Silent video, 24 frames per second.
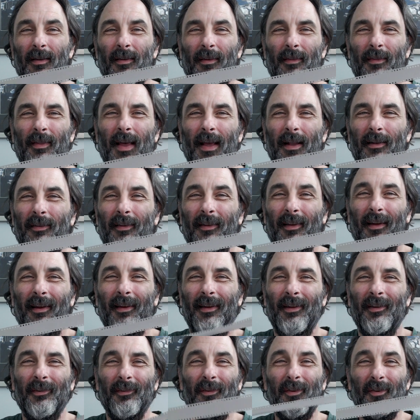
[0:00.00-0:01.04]

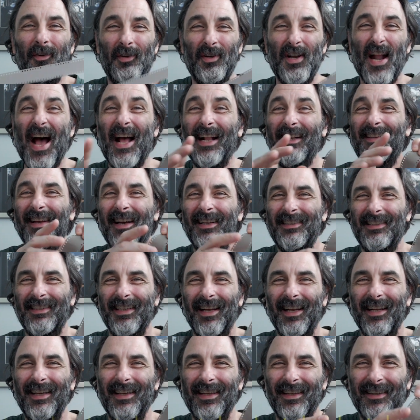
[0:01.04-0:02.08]
that you're not
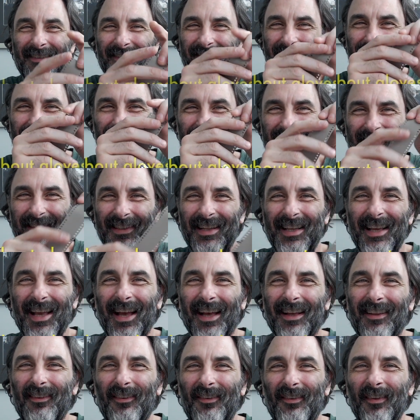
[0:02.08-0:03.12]
touching, touching the
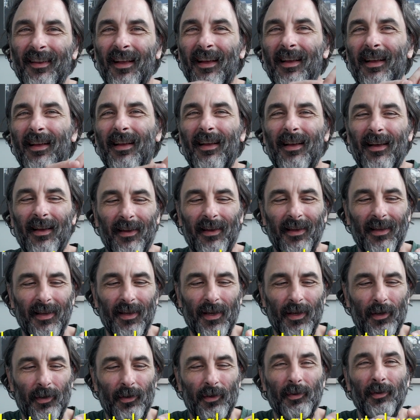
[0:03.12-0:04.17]
ends.
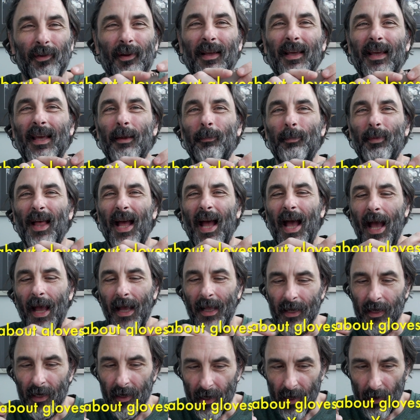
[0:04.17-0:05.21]
You're going to keep that.
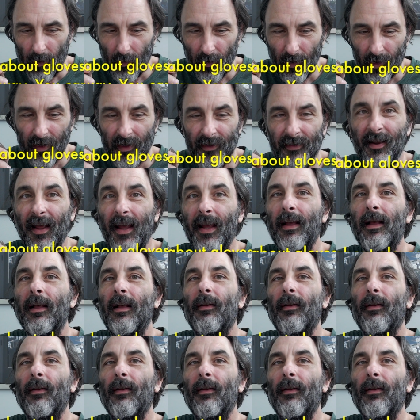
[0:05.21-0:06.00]
And now we're going to take